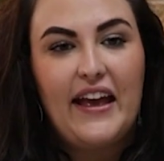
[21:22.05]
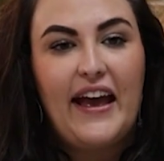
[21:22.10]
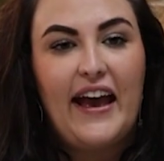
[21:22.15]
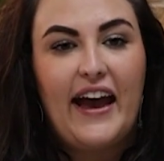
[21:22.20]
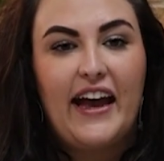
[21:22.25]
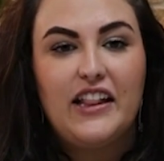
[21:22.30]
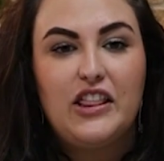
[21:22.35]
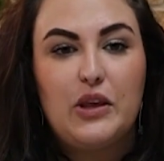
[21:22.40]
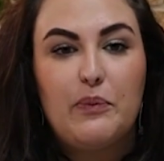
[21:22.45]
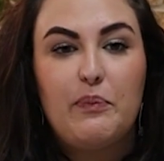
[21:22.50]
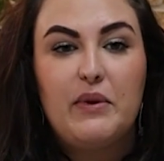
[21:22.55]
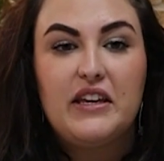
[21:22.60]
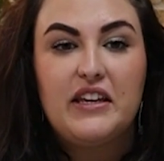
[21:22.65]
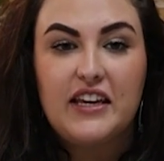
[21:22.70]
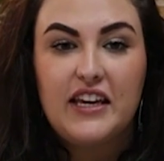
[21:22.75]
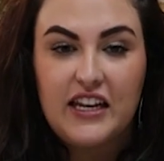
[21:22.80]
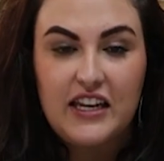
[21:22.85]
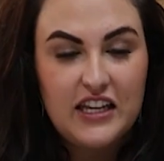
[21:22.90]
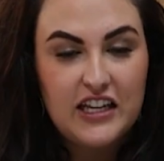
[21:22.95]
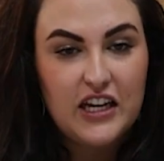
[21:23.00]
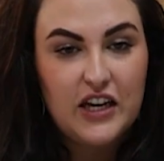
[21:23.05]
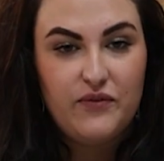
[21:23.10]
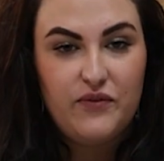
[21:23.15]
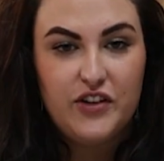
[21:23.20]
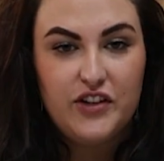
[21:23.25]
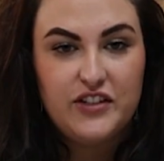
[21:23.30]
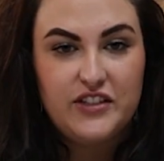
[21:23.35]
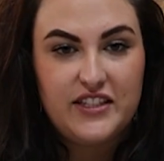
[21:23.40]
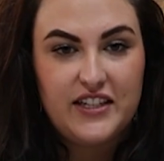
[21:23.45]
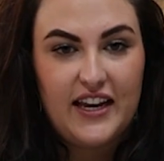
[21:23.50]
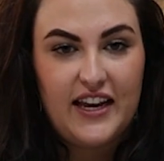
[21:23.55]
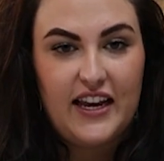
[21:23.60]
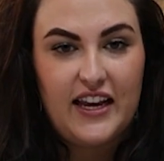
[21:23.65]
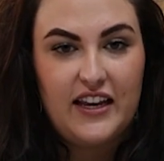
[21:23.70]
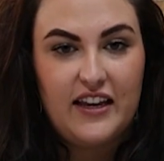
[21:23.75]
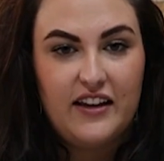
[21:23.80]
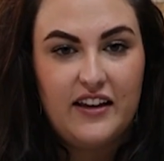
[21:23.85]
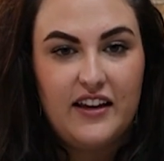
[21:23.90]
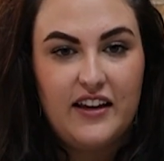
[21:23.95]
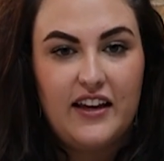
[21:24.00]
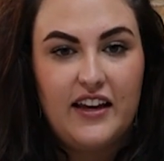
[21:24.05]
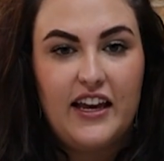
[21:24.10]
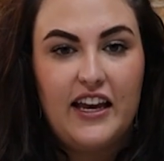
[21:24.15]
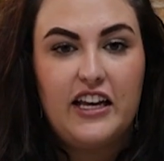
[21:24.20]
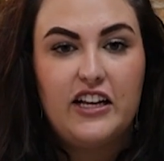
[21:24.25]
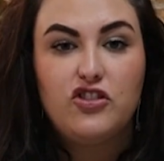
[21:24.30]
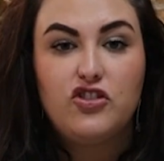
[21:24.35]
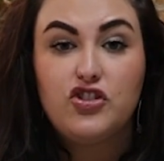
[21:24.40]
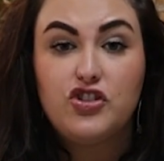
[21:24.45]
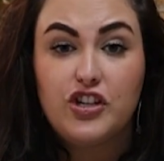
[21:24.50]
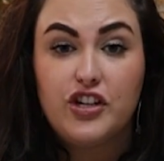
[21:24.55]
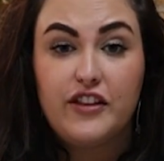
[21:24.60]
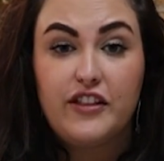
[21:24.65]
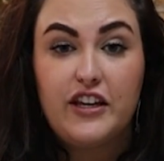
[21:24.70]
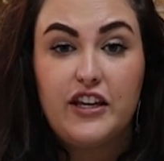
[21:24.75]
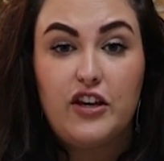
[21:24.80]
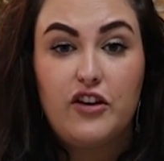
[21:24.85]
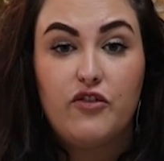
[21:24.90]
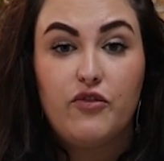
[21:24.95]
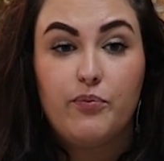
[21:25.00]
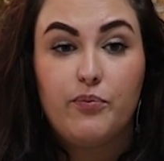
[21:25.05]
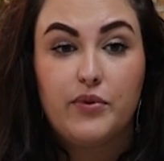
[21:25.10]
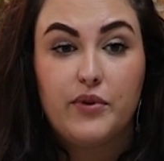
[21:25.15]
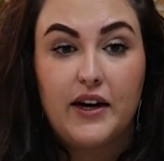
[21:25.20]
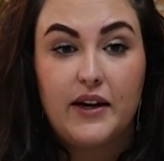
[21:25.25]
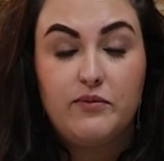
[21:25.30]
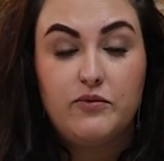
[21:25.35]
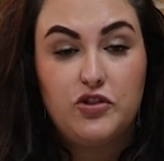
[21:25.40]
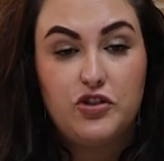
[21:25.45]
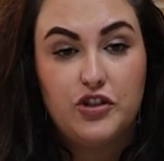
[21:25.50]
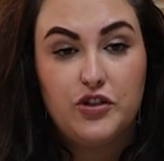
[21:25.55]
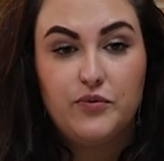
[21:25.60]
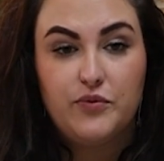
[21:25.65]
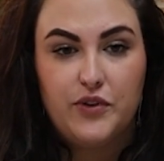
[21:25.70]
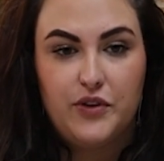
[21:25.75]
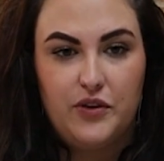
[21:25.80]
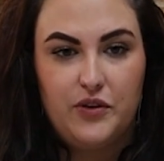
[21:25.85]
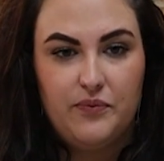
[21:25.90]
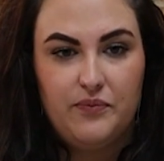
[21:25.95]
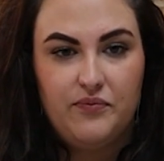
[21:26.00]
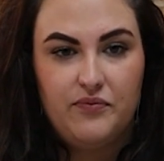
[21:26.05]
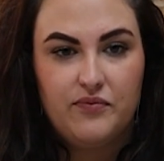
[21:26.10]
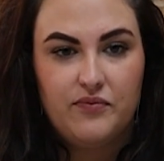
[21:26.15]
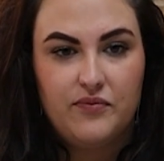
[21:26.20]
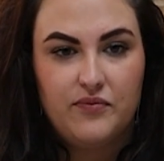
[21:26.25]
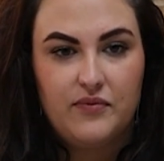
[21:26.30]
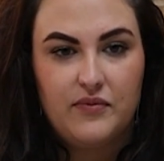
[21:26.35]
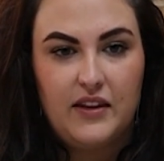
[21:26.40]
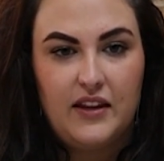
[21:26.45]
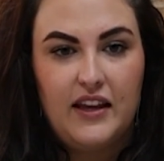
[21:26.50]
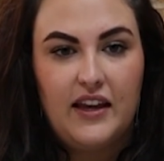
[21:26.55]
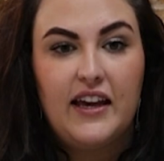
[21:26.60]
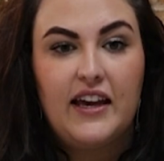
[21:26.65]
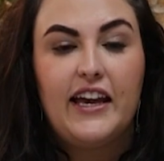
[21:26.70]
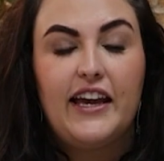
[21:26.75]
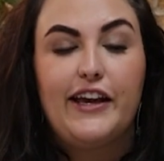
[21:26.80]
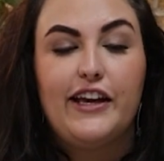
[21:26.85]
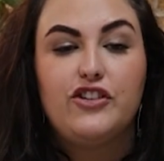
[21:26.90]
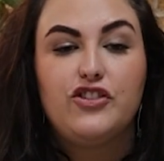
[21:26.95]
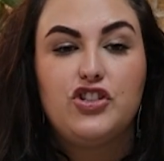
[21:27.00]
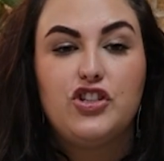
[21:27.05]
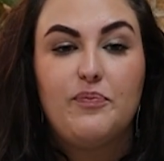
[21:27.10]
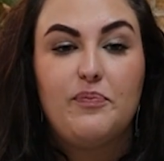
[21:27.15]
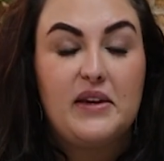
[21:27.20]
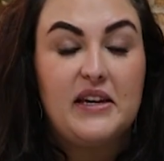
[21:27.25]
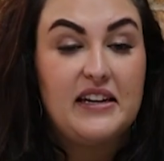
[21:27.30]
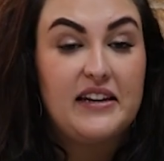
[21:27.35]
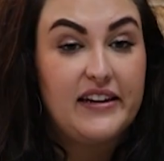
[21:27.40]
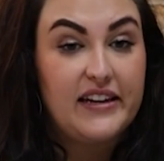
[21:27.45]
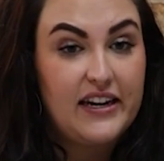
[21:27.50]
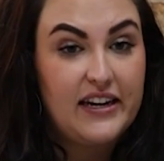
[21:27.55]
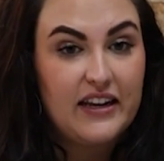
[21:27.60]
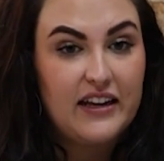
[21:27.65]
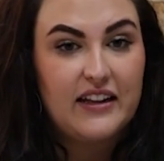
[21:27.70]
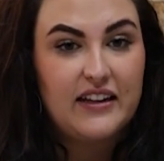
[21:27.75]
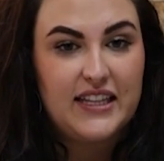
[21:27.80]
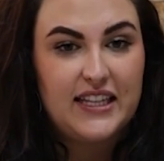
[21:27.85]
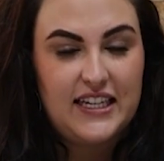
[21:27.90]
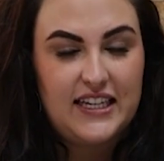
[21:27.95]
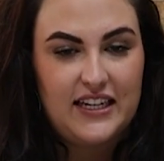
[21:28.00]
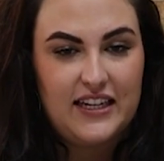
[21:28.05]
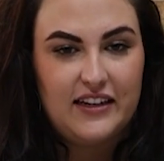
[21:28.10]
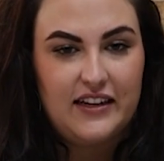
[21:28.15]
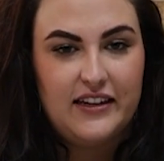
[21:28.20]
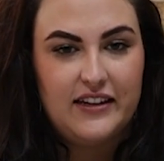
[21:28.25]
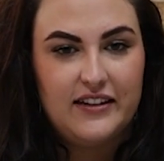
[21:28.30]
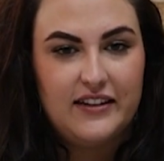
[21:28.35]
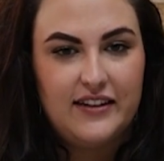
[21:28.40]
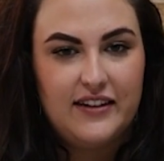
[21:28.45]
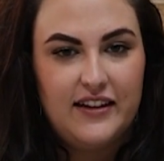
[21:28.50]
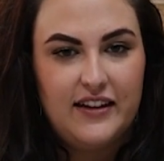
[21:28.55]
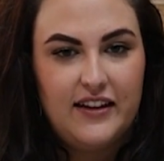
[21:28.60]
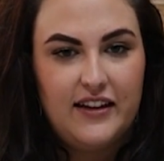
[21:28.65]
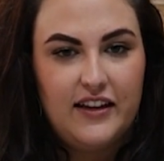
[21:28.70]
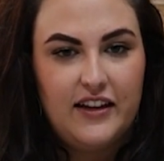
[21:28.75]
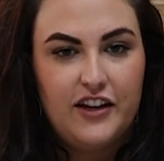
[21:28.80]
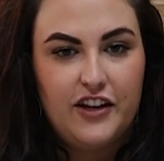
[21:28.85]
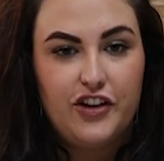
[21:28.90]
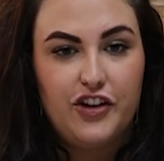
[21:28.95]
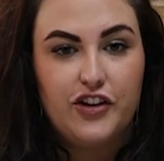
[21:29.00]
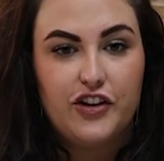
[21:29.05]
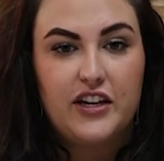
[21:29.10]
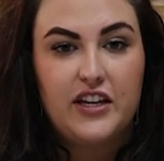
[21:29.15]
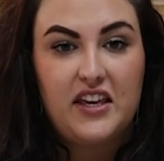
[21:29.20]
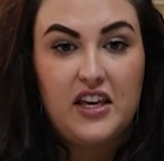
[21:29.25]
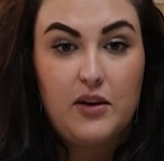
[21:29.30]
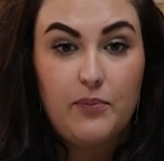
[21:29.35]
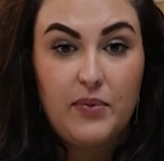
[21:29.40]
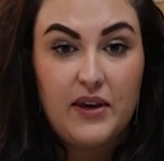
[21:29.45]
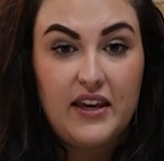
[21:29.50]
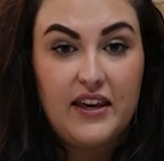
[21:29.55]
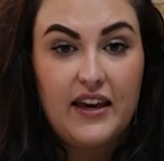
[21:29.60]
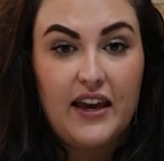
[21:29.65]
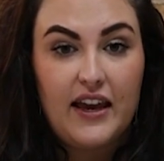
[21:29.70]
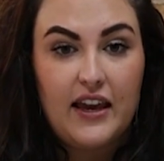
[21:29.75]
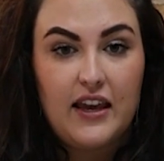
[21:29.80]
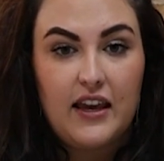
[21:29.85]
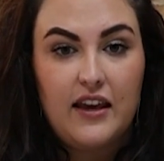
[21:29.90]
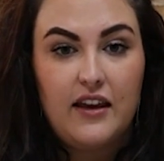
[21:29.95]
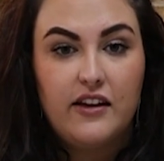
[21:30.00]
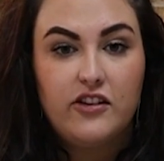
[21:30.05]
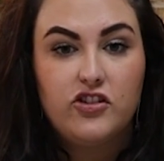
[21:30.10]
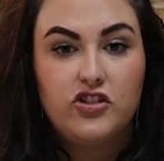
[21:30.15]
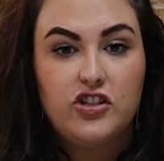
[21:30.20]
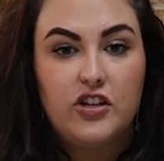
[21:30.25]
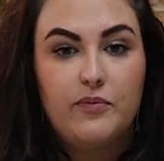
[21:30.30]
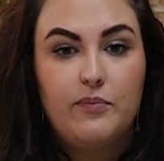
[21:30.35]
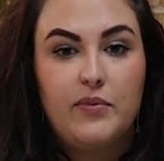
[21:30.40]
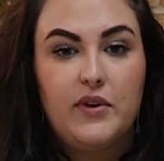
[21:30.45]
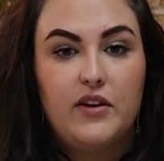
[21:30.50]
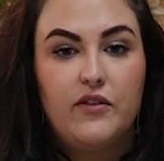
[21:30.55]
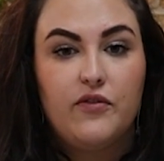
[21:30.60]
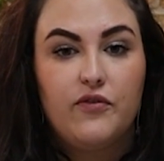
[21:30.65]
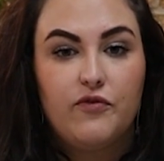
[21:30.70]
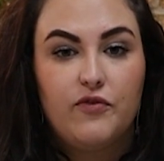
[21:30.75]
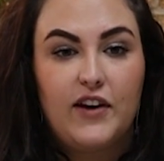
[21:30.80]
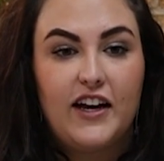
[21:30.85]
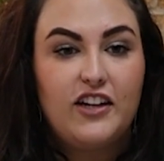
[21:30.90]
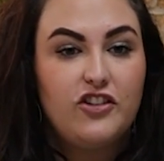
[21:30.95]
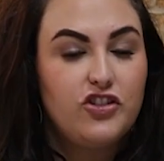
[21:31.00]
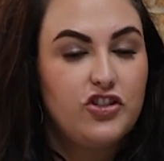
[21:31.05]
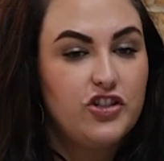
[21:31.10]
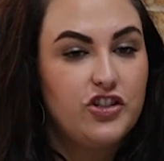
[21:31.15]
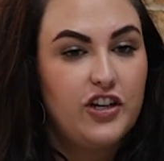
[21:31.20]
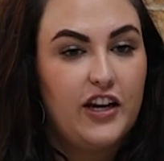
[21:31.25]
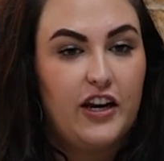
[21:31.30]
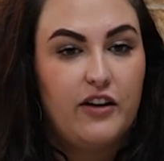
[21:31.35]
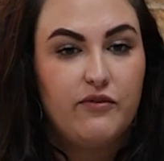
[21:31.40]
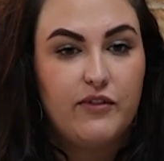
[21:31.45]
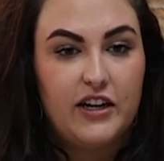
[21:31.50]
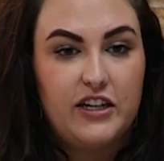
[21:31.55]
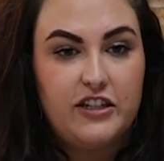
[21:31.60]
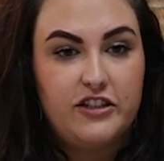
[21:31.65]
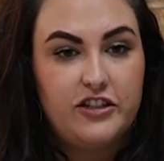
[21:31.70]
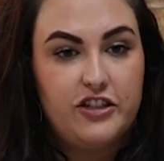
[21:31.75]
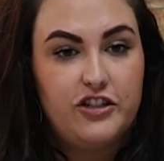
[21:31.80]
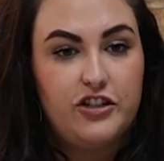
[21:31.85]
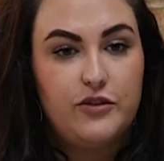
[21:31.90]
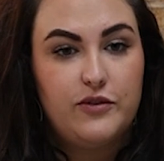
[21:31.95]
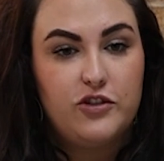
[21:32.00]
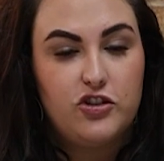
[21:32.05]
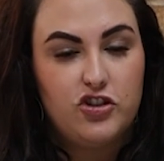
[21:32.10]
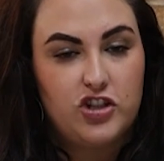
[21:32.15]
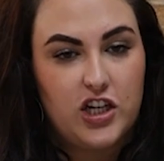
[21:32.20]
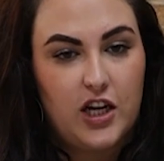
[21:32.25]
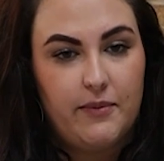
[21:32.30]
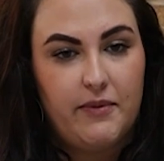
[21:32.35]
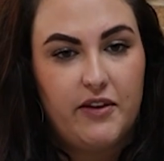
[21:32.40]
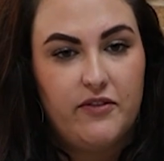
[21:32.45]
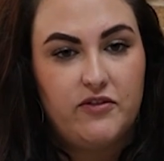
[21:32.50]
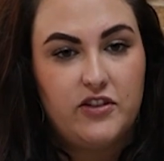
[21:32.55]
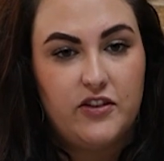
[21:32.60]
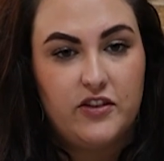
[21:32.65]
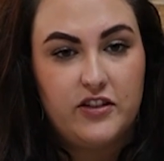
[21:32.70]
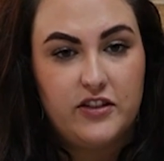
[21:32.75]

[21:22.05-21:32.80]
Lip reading: At the beginning of your day, ensure that you've prepped your room. It should be neat and clean. Your EPA should be fresh and ready to do its job of